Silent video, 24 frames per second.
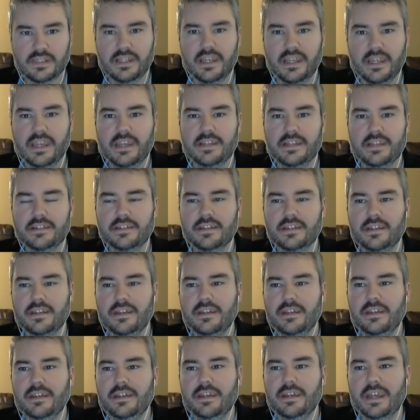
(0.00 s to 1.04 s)
And
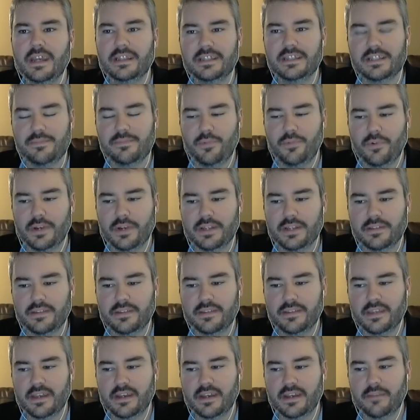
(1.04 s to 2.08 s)
at this point,
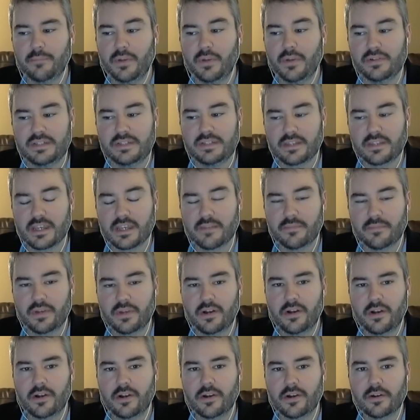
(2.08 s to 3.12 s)
most of them
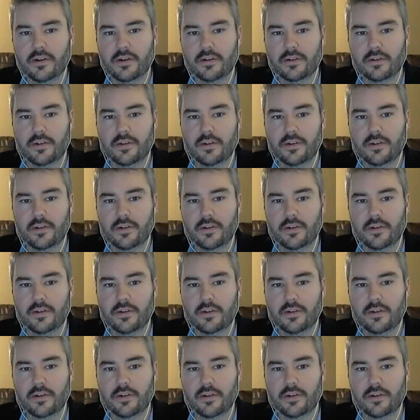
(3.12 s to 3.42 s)
are